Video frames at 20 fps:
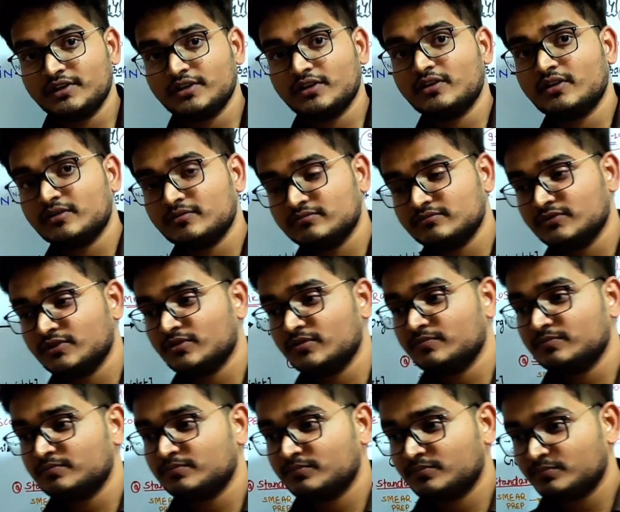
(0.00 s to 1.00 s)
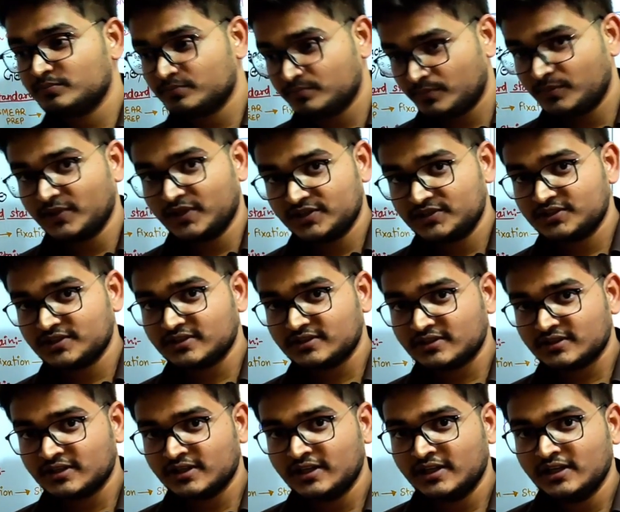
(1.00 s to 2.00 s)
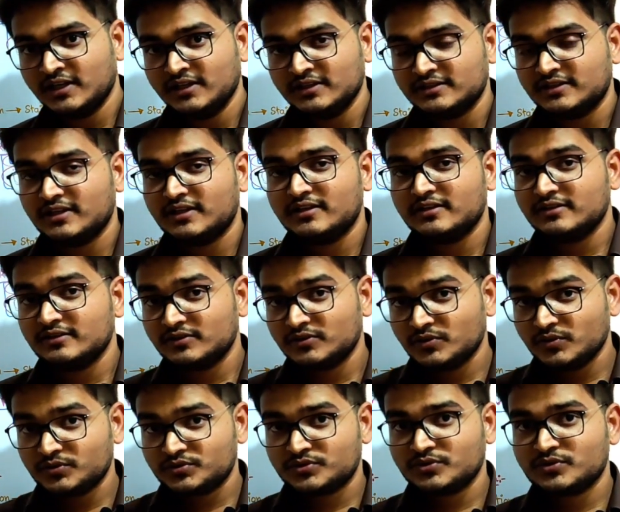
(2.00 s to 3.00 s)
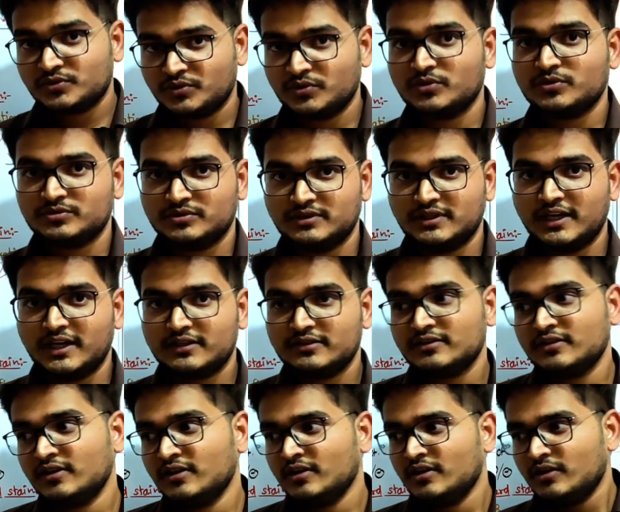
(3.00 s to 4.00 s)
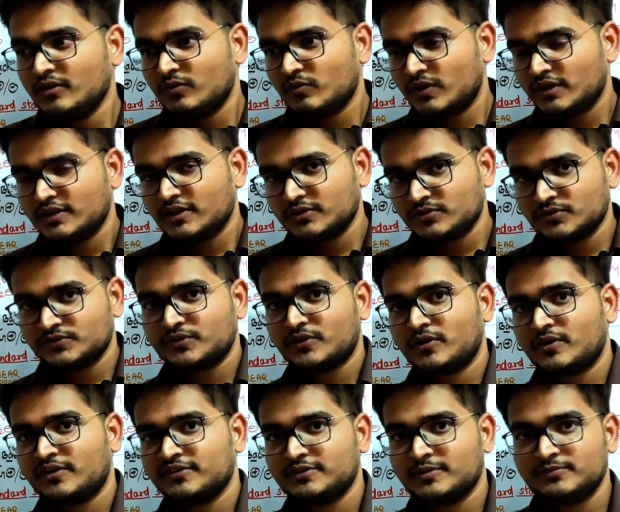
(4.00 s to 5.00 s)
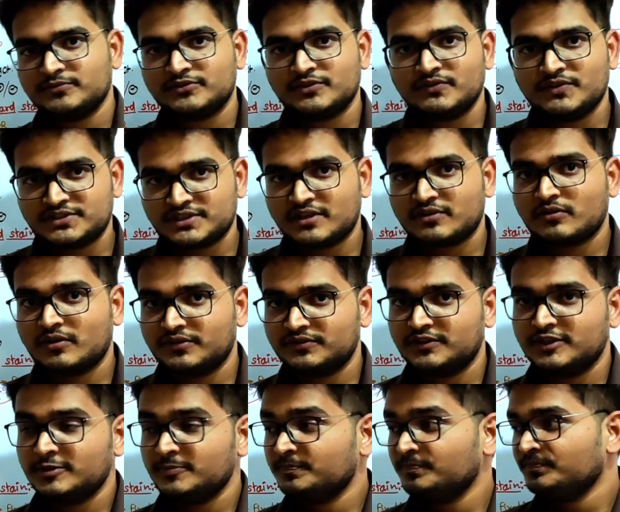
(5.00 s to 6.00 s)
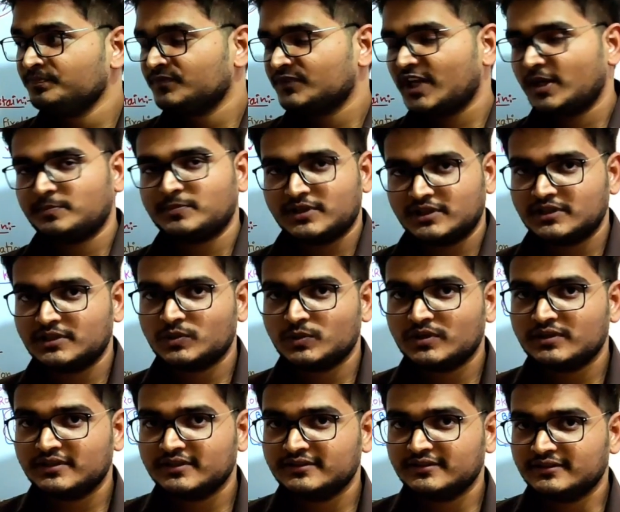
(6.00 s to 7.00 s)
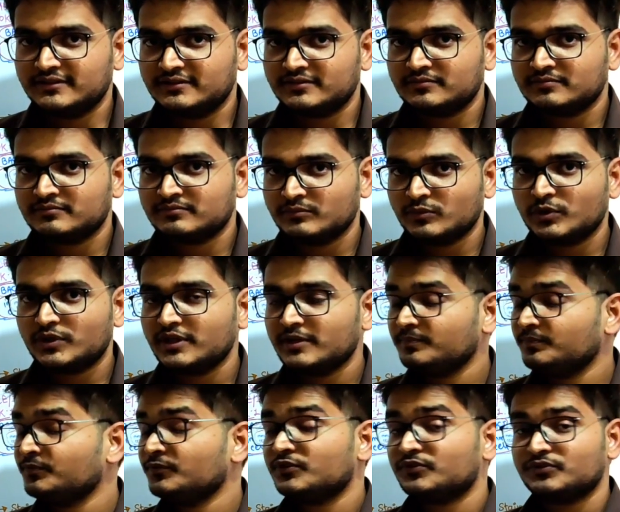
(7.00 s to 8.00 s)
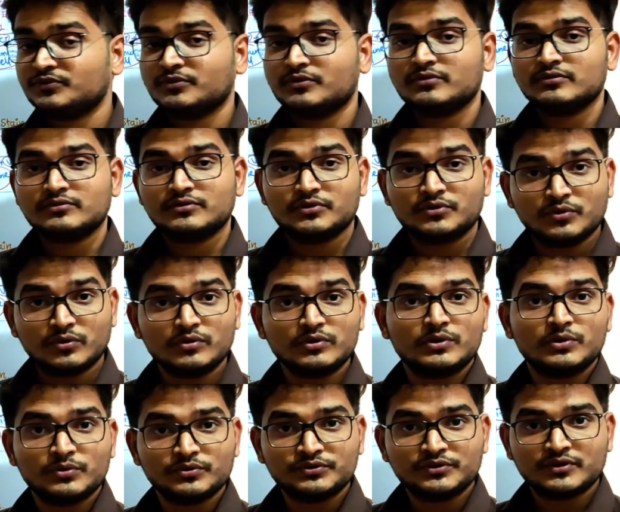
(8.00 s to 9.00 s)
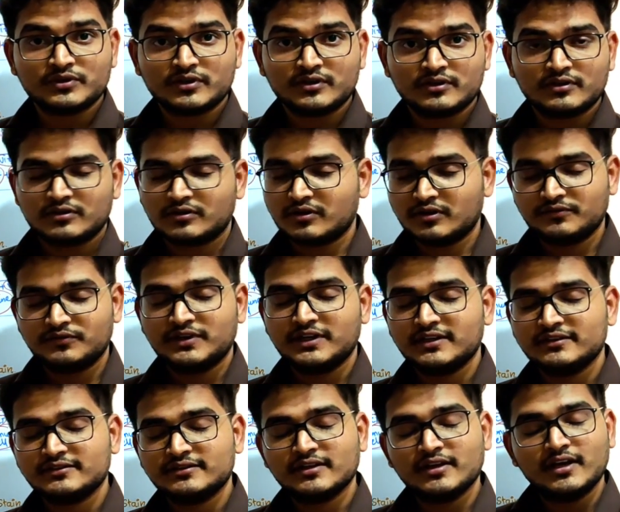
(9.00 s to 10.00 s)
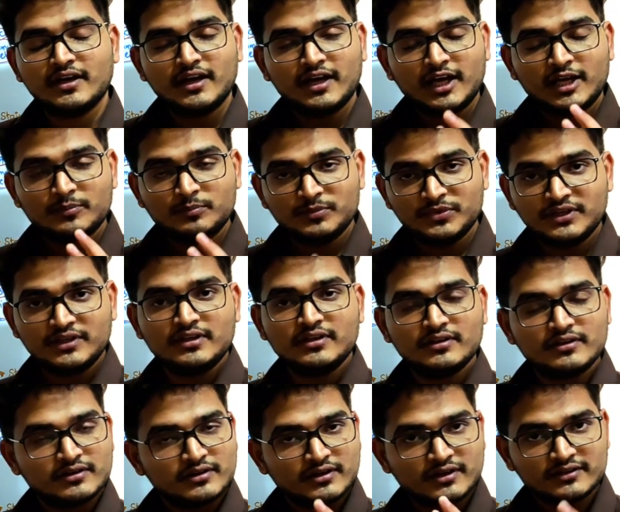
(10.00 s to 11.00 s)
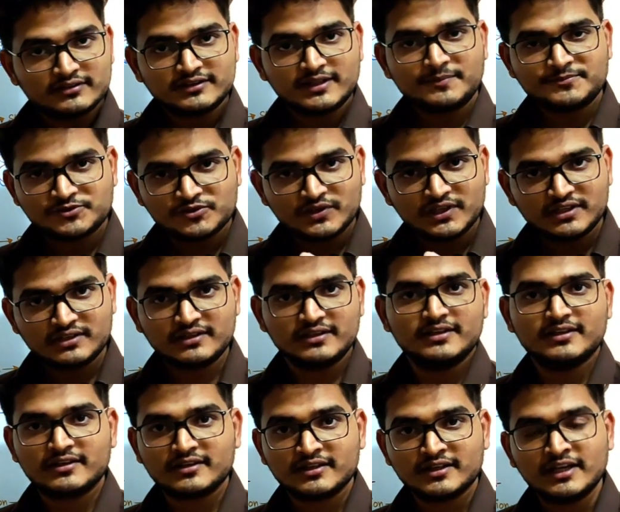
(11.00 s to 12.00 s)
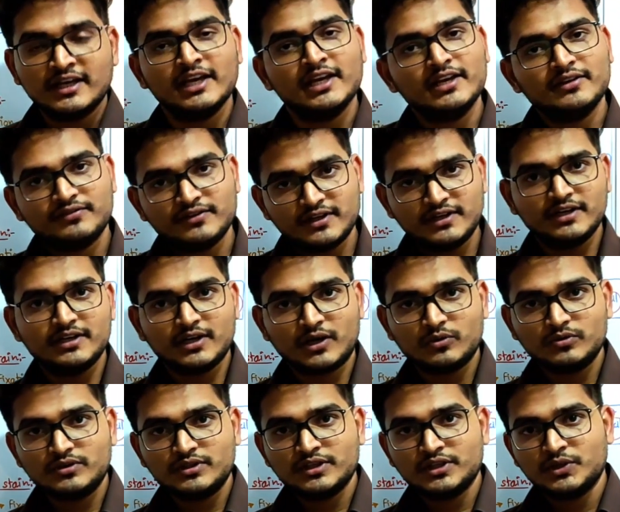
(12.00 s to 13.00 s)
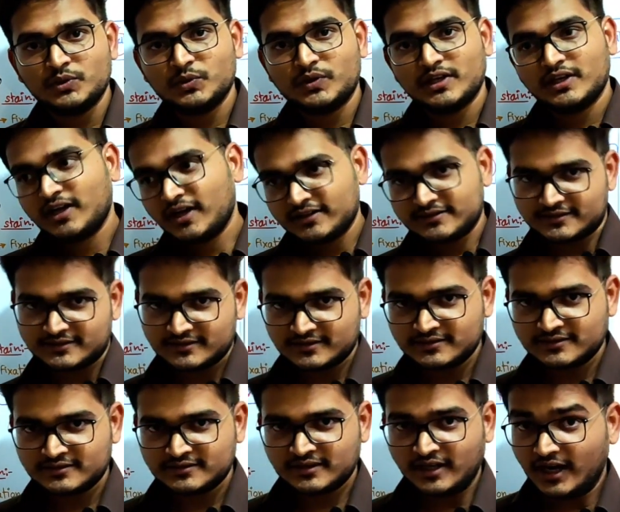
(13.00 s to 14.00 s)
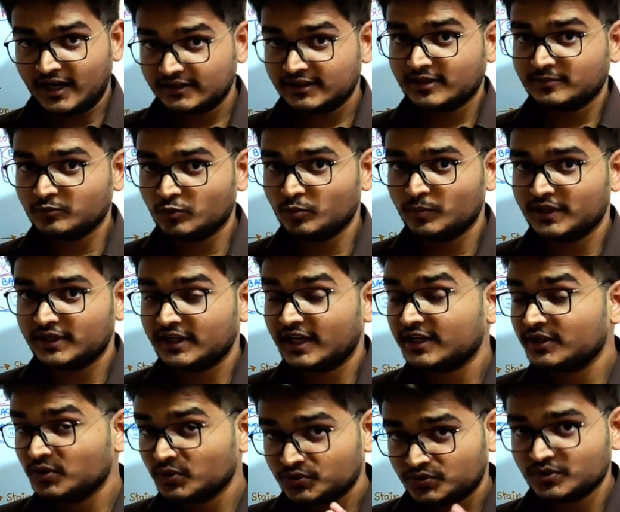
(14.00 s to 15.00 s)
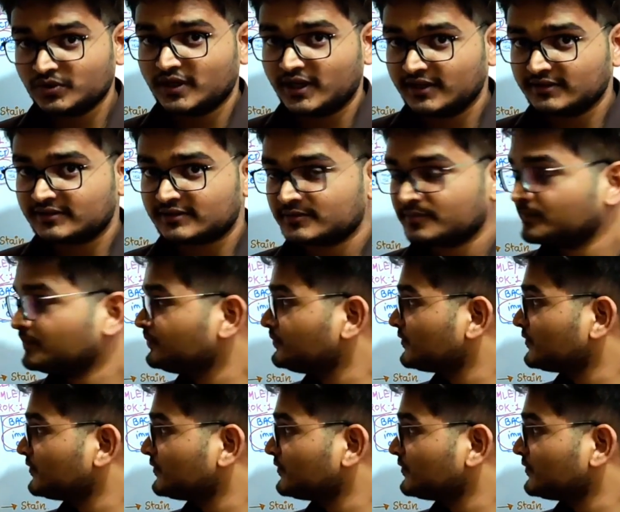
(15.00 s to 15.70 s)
a patient, then you should know that what are those organisms which are causing that particular disease. Okay, so don't lose your confidence and be conceptually clear. If any doubt, you can ask at that moment, and you should ask.